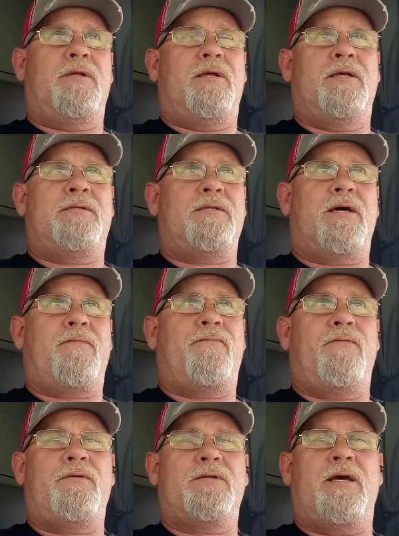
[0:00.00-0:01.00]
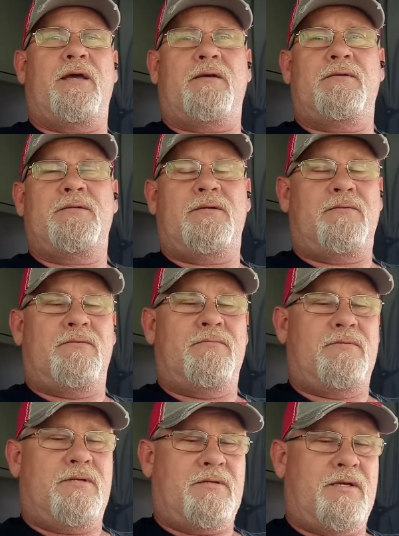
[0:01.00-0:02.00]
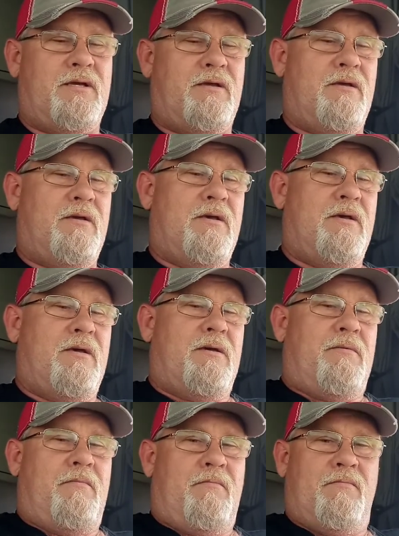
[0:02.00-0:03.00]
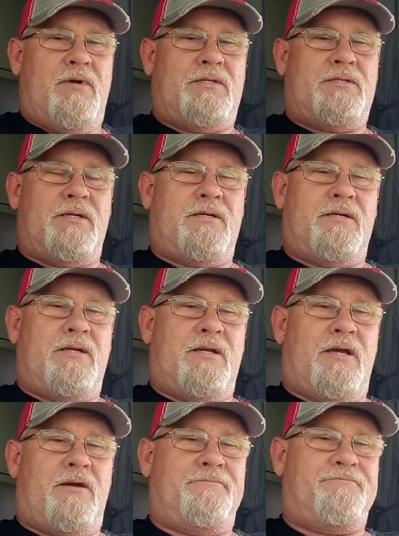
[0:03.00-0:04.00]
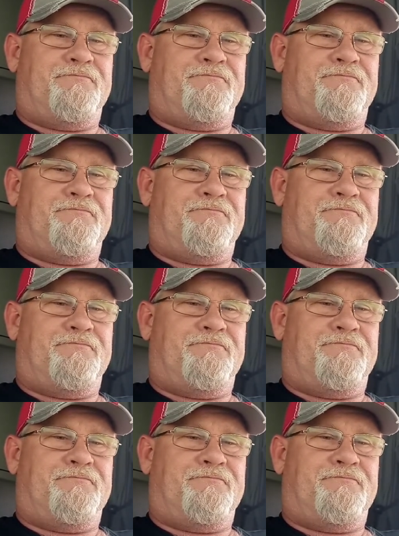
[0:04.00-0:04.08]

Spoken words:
it's not a full tang. So okay, but anyhow,